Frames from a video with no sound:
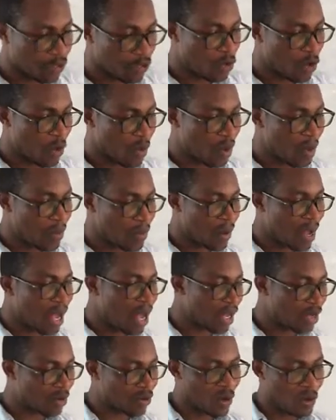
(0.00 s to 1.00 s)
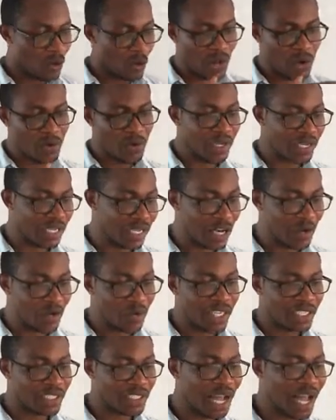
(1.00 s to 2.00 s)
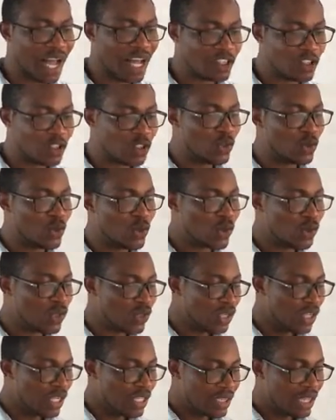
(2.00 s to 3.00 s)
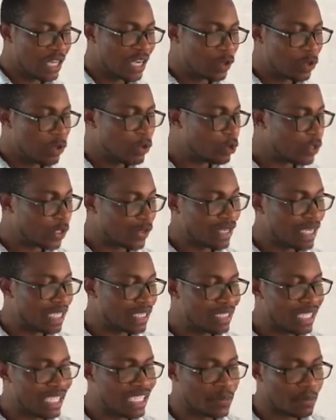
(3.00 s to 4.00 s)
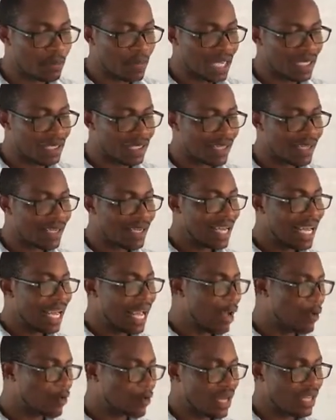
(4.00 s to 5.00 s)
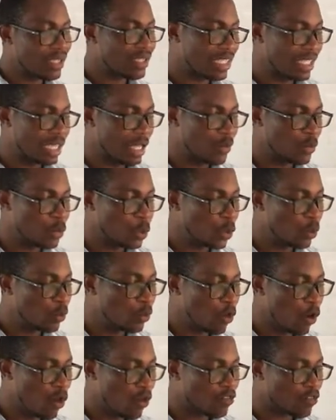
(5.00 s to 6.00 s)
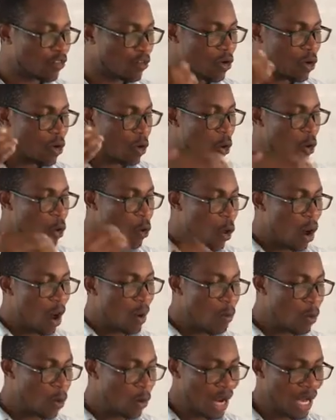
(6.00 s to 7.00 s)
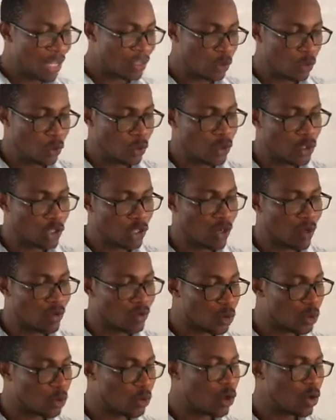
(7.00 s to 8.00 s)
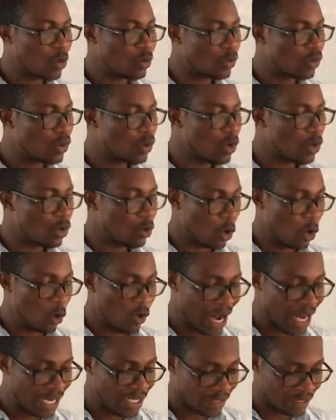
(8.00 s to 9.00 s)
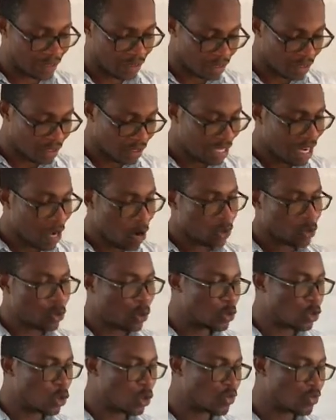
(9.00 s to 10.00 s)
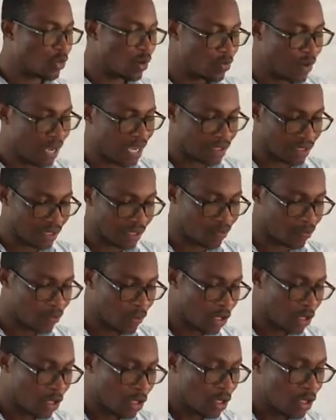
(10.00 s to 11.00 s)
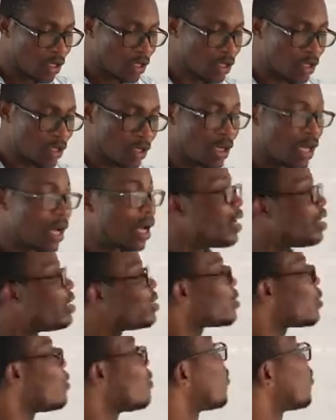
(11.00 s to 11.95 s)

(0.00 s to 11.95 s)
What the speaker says: remember, when we were reading the question, I asked you to take note of the statement 100 cm cube of 1 molar solution of sodium chloride. That was what was prepared. So